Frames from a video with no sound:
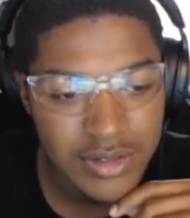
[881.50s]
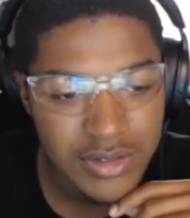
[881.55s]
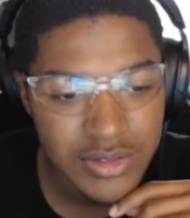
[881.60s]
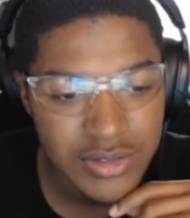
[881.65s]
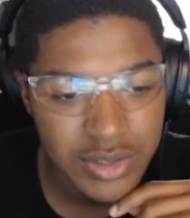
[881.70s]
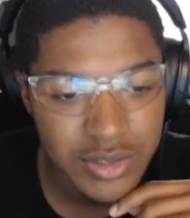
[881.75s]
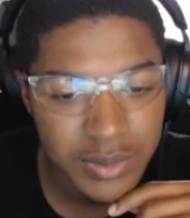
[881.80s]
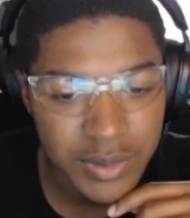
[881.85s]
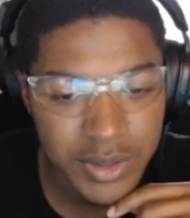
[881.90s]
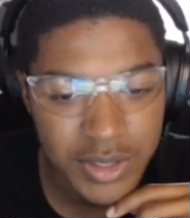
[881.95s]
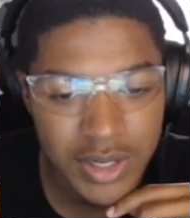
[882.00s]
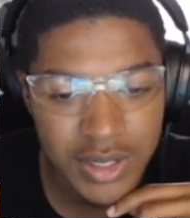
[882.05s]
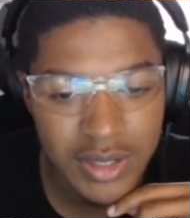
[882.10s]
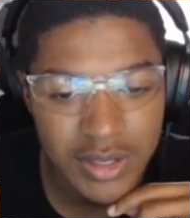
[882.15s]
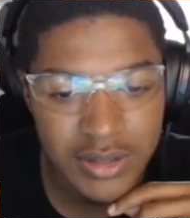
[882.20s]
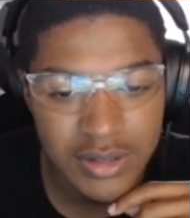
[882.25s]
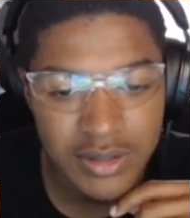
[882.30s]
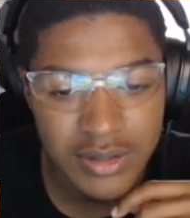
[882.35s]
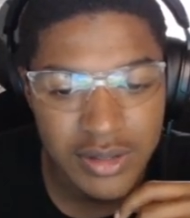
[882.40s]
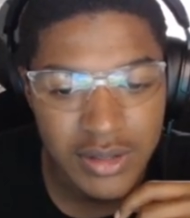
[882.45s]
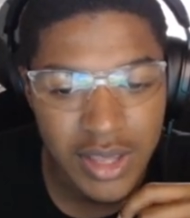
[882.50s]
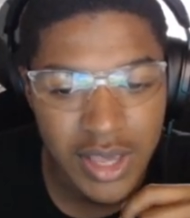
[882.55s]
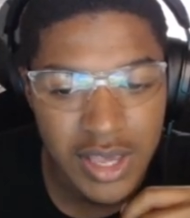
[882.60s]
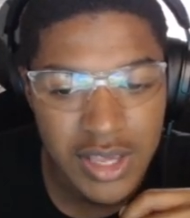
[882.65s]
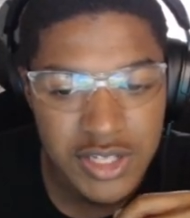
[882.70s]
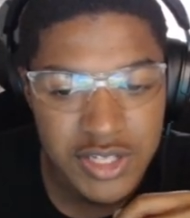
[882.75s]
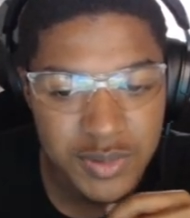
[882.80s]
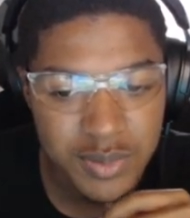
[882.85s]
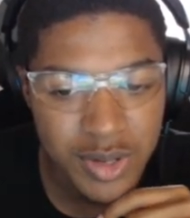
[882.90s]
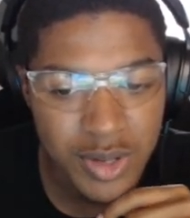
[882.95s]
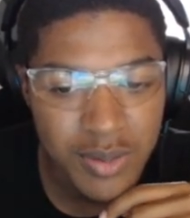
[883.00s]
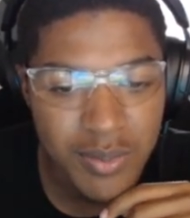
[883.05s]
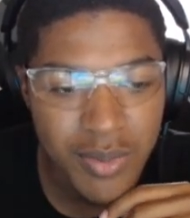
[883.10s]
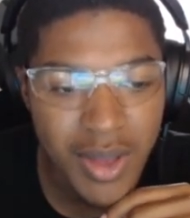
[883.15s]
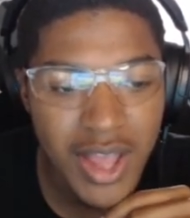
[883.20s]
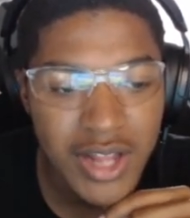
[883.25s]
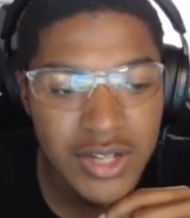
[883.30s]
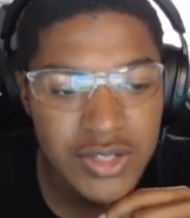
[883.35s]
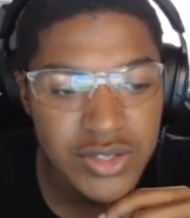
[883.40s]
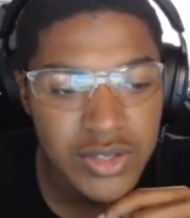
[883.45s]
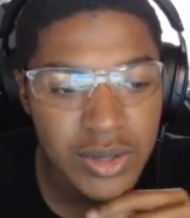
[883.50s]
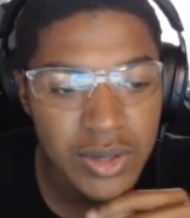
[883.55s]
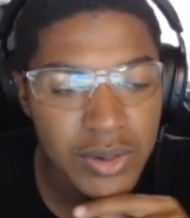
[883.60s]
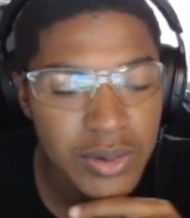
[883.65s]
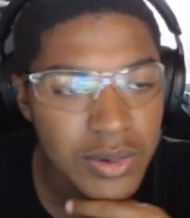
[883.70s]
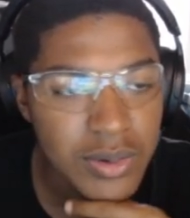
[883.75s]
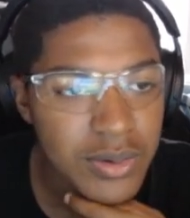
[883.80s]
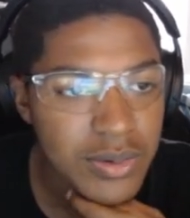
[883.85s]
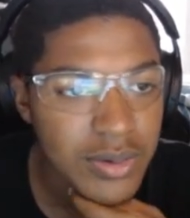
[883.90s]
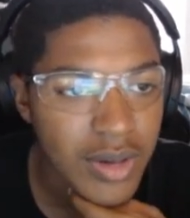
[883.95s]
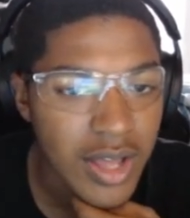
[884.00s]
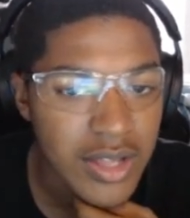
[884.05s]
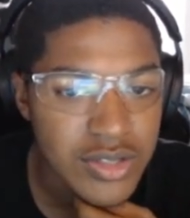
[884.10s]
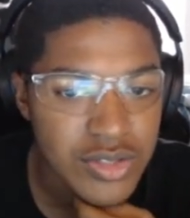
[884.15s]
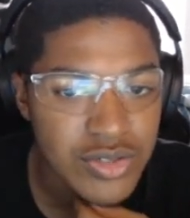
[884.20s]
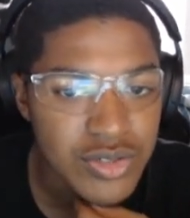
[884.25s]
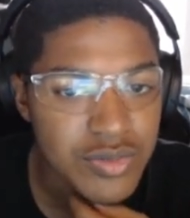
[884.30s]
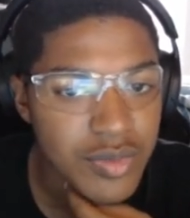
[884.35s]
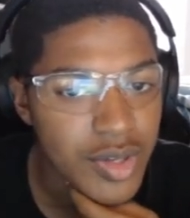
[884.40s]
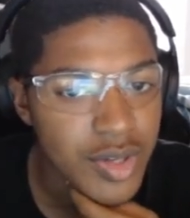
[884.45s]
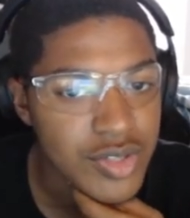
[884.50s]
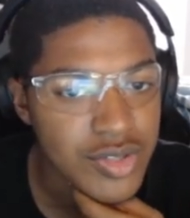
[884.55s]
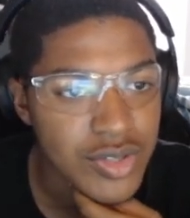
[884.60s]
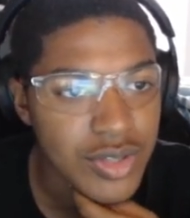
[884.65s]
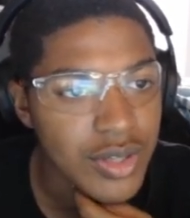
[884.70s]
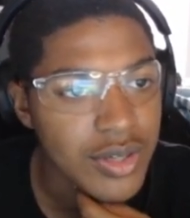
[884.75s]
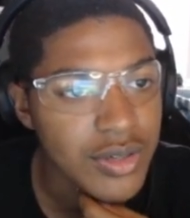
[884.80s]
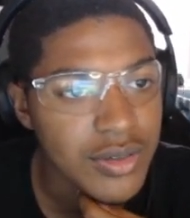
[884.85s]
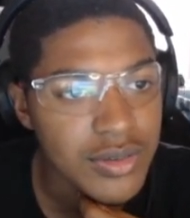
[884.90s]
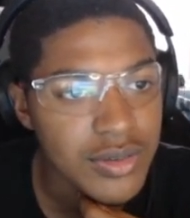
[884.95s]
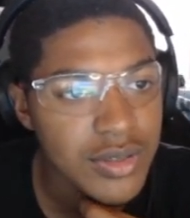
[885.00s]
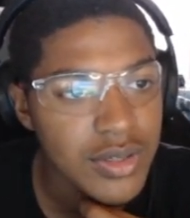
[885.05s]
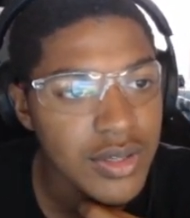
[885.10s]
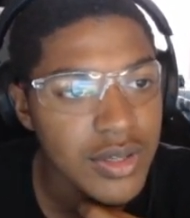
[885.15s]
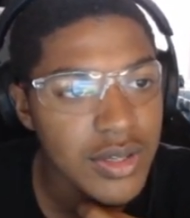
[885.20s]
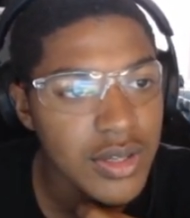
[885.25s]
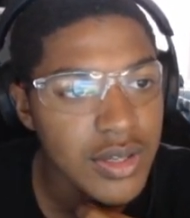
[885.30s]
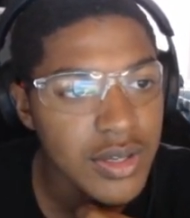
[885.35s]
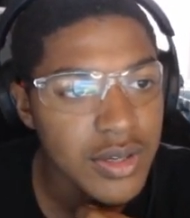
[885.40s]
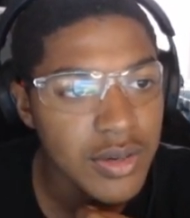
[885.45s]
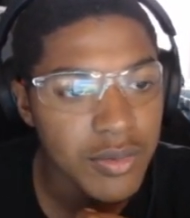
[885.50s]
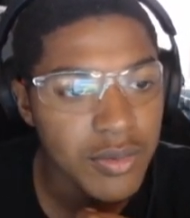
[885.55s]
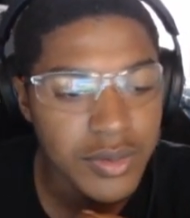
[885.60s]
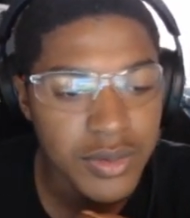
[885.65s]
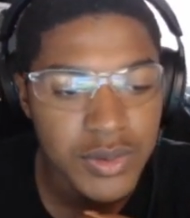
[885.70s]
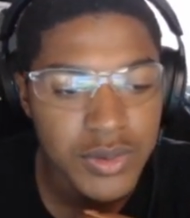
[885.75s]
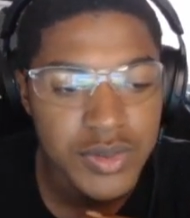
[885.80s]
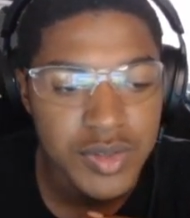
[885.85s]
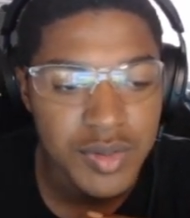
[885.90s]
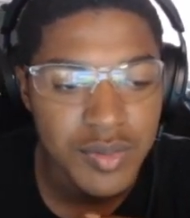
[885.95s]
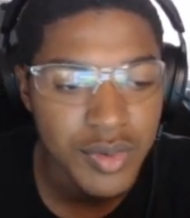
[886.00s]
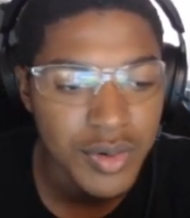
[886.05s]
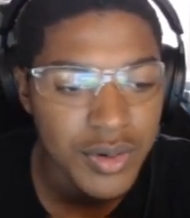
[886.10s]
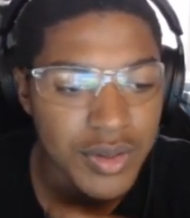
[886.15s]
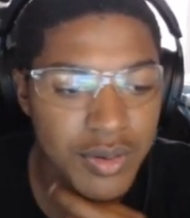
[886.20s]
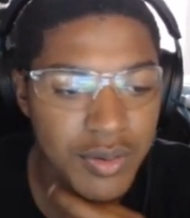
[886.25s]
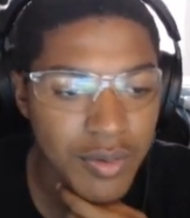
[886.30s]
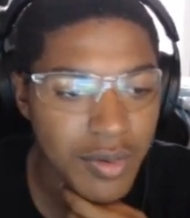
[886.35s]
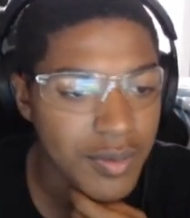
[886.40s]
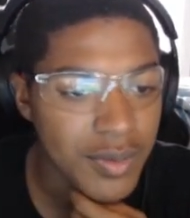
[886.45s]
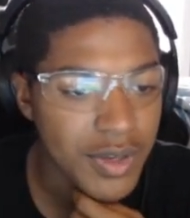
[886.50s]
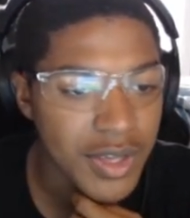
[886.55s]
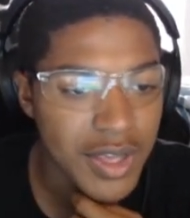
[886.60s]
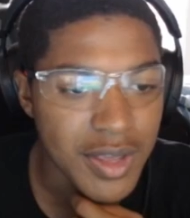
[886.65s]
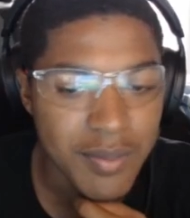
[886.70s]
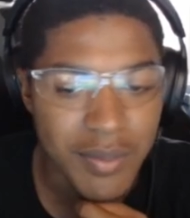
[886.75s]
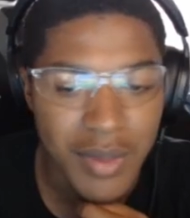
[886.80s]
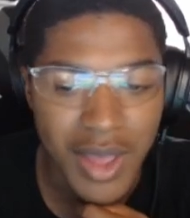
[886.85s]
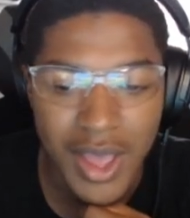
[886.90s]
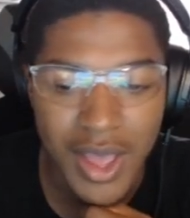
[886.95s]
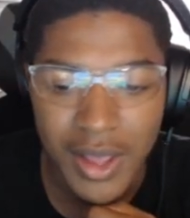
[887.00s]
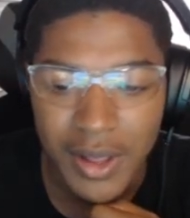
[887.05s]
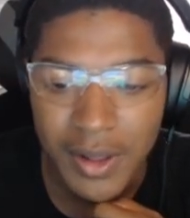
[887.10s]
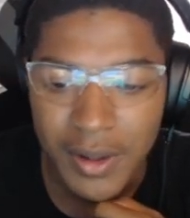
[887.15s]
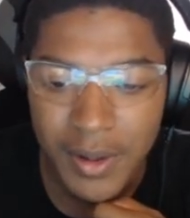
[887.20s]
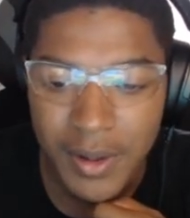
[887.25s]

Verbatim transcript: So we're getting HP back too. Not too much though. We're losing more than what we're getting back.